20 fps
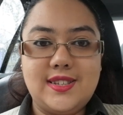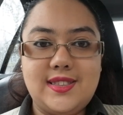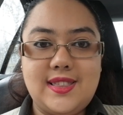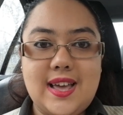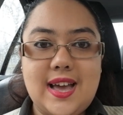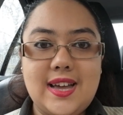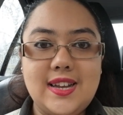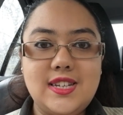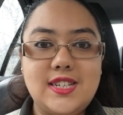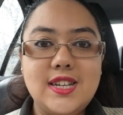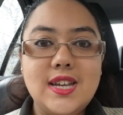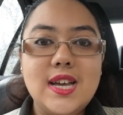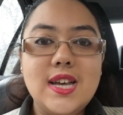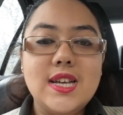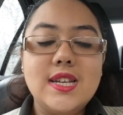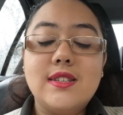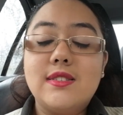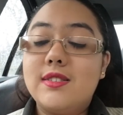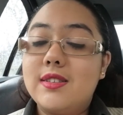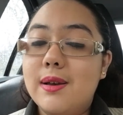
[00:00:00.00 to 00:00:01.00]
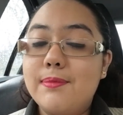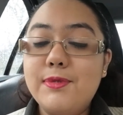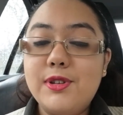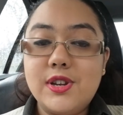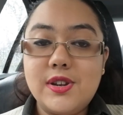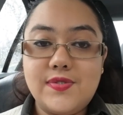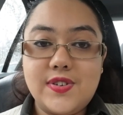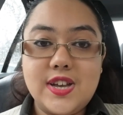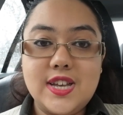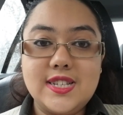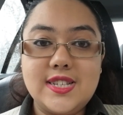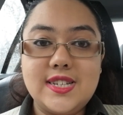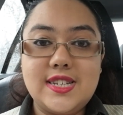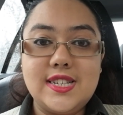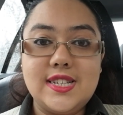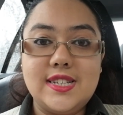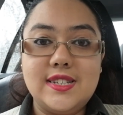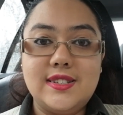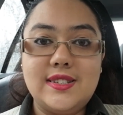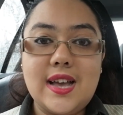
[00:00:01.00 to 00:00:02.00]
is that some
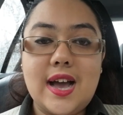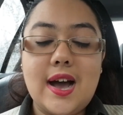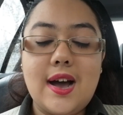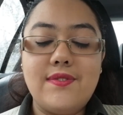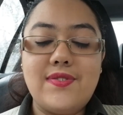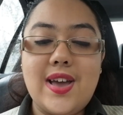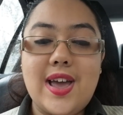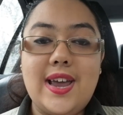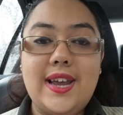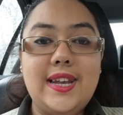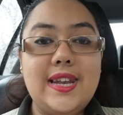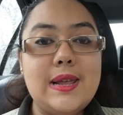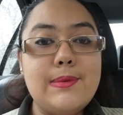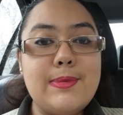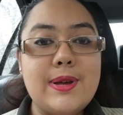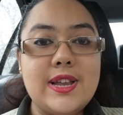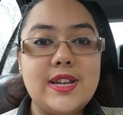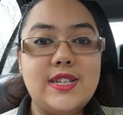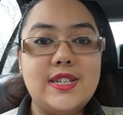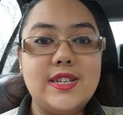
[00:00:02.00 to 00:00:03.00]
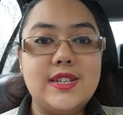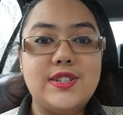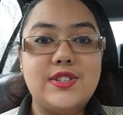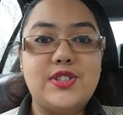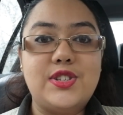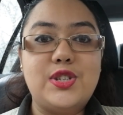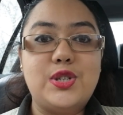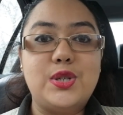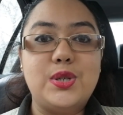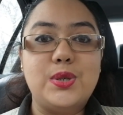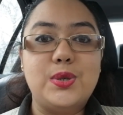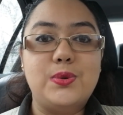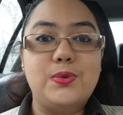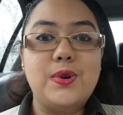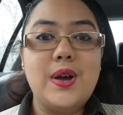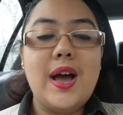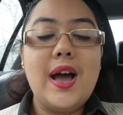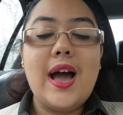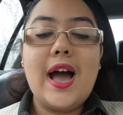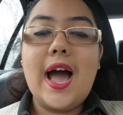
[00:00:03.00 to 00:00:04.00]
universities have a limit as
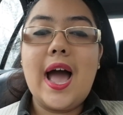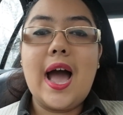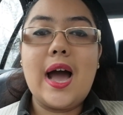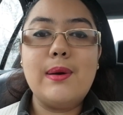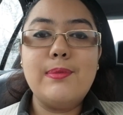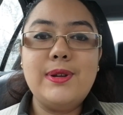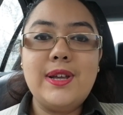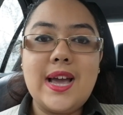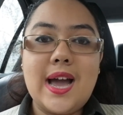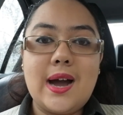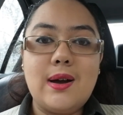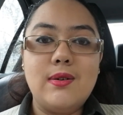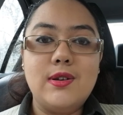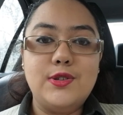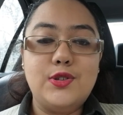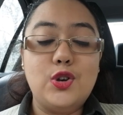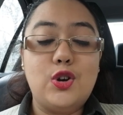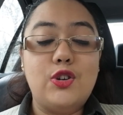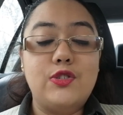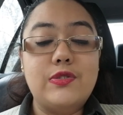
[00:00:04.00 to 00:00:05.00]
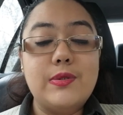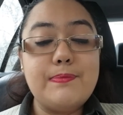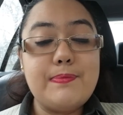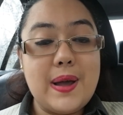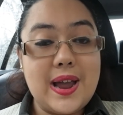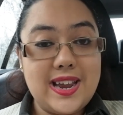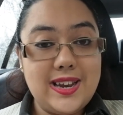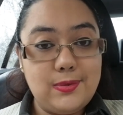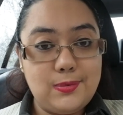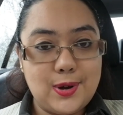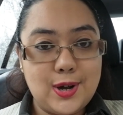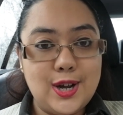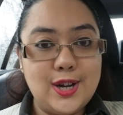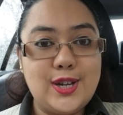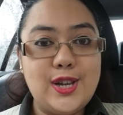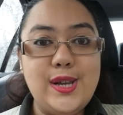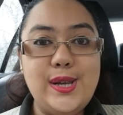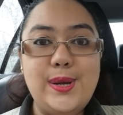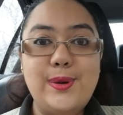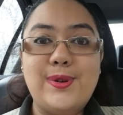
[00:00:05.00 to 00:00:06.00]
to how many hours of paid
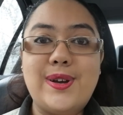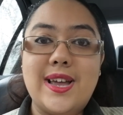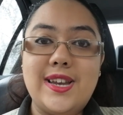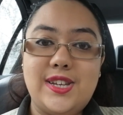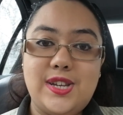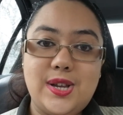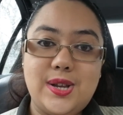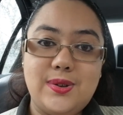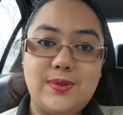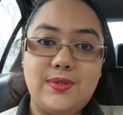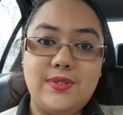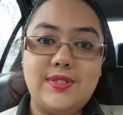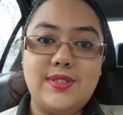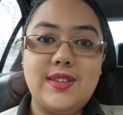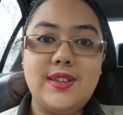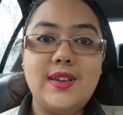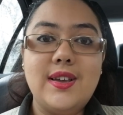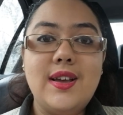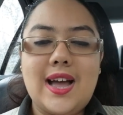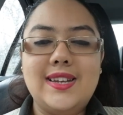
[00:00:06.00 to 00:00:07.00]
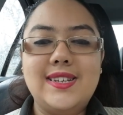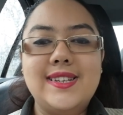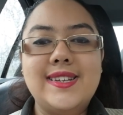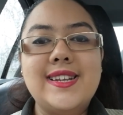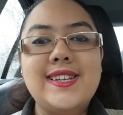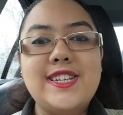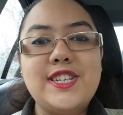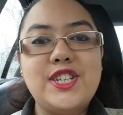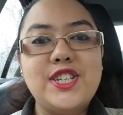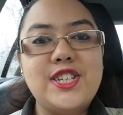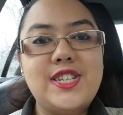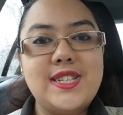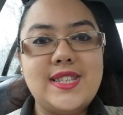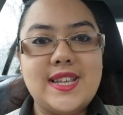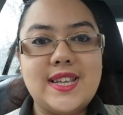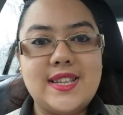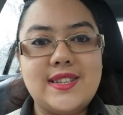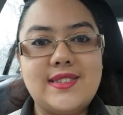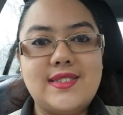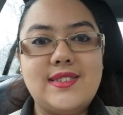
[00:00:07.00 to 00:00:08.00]
work you can use, and in addition to
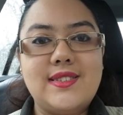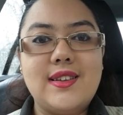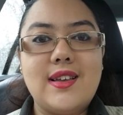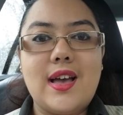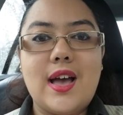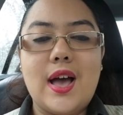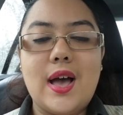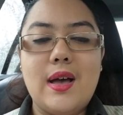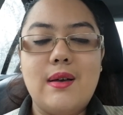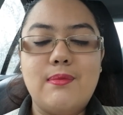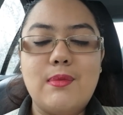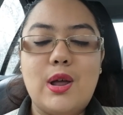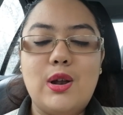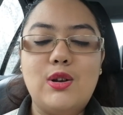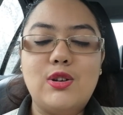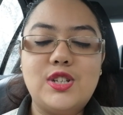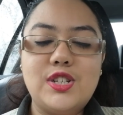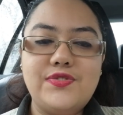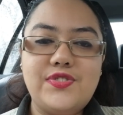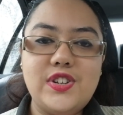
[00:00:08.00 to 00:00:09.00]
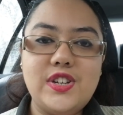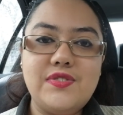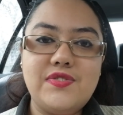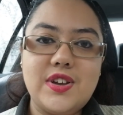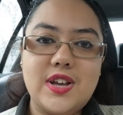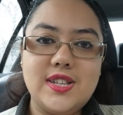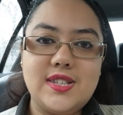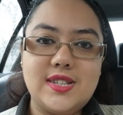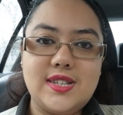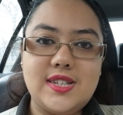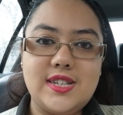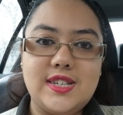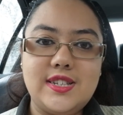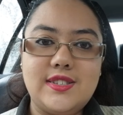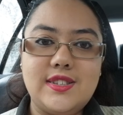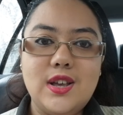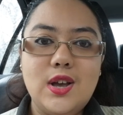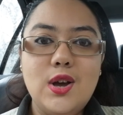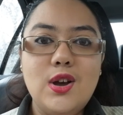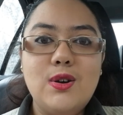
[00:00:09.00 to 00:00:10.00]
this, a lot of
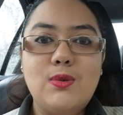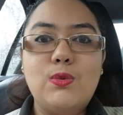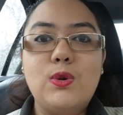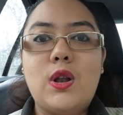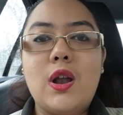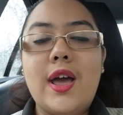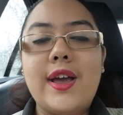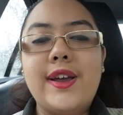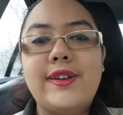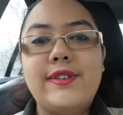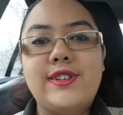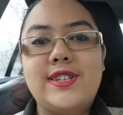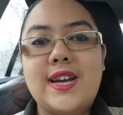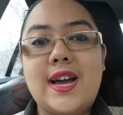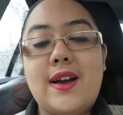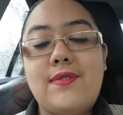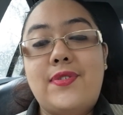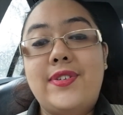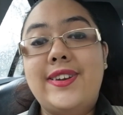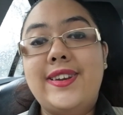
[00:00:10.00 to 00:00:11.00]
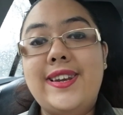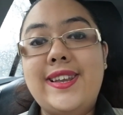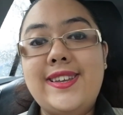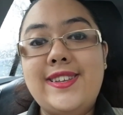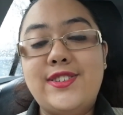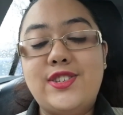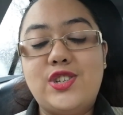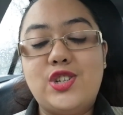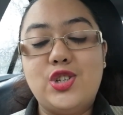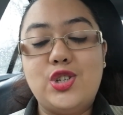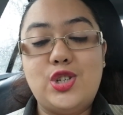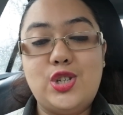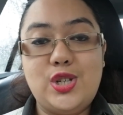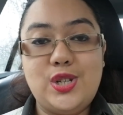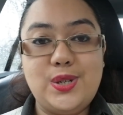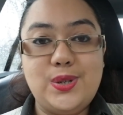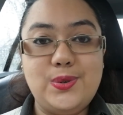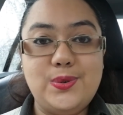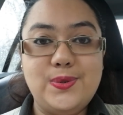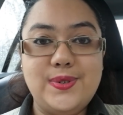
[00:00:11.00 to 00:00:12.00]
universities would like you to have at least
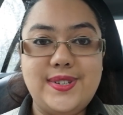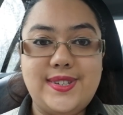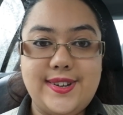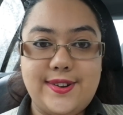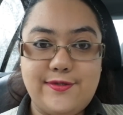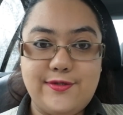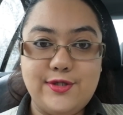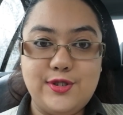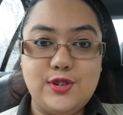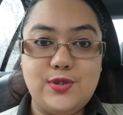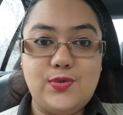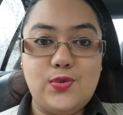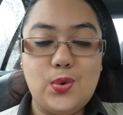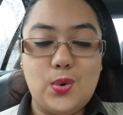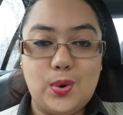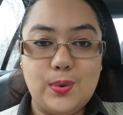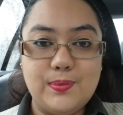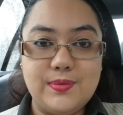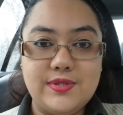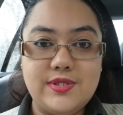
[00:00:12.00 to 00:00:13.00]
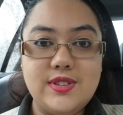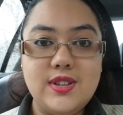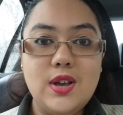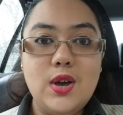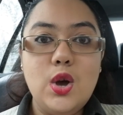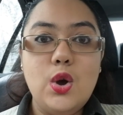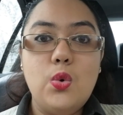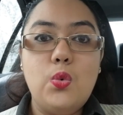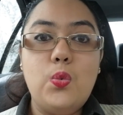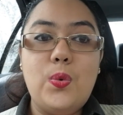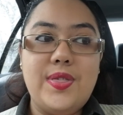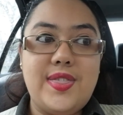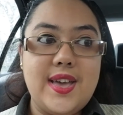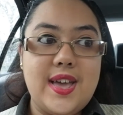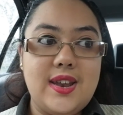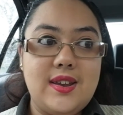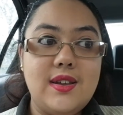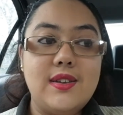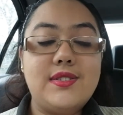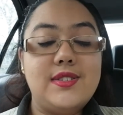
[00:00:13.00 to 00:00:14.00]
2 different forms
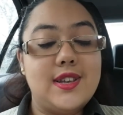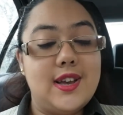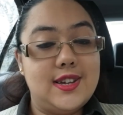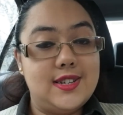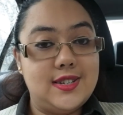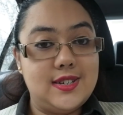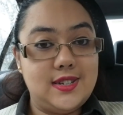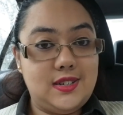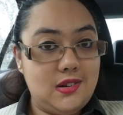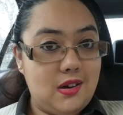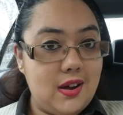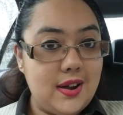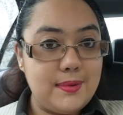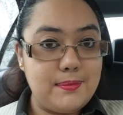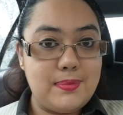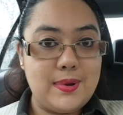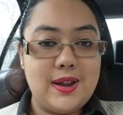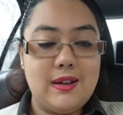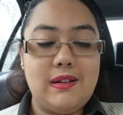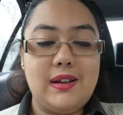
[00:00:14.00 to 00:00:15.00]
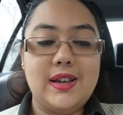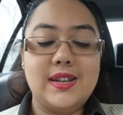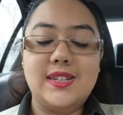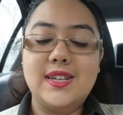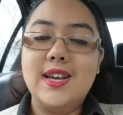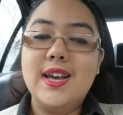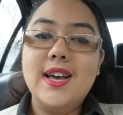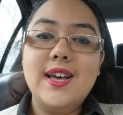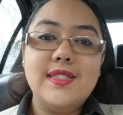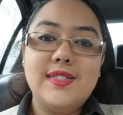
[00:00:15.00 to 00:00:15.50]
within a certain time period.